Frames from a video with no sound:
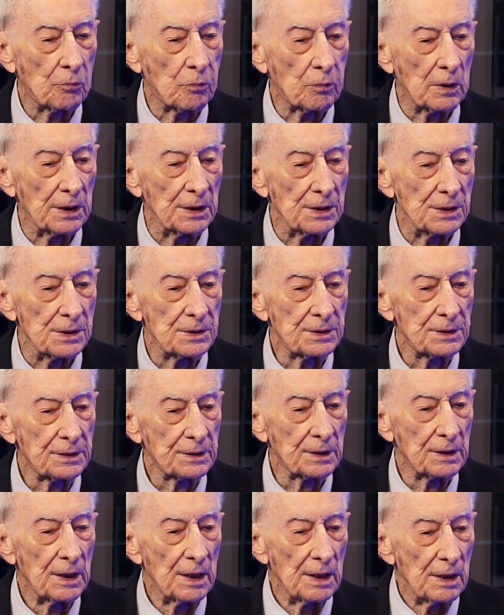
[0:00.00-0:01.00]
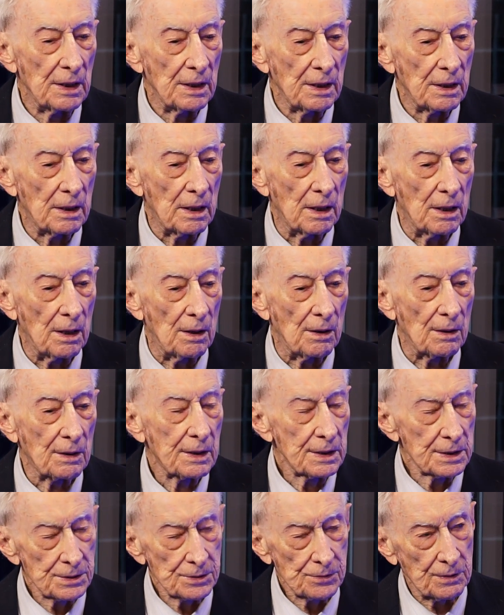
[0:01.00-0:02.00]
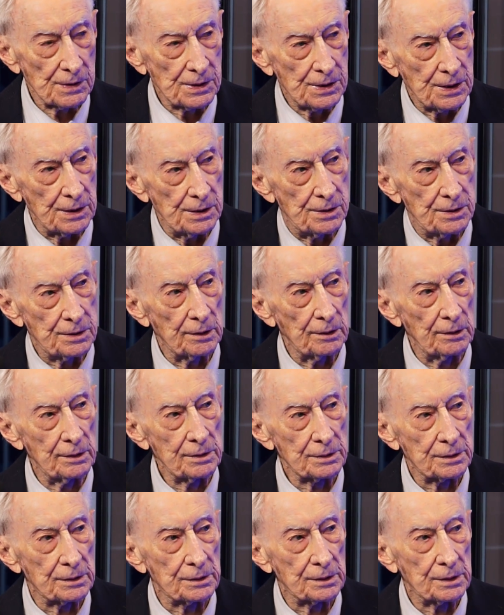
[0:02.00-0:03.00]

was history teachers